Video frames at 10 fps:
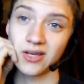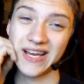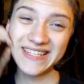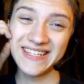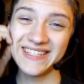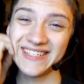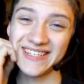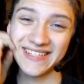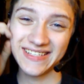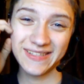I tend
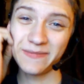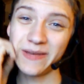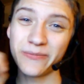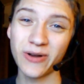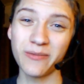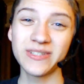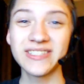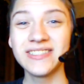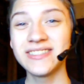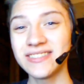to make
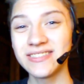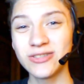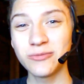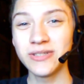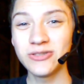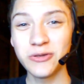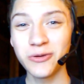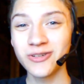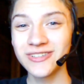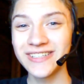promises a little bit too
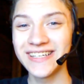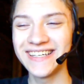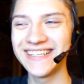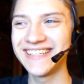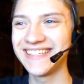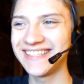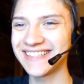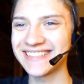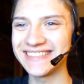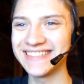early
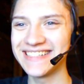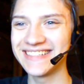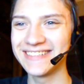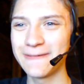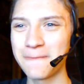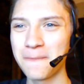because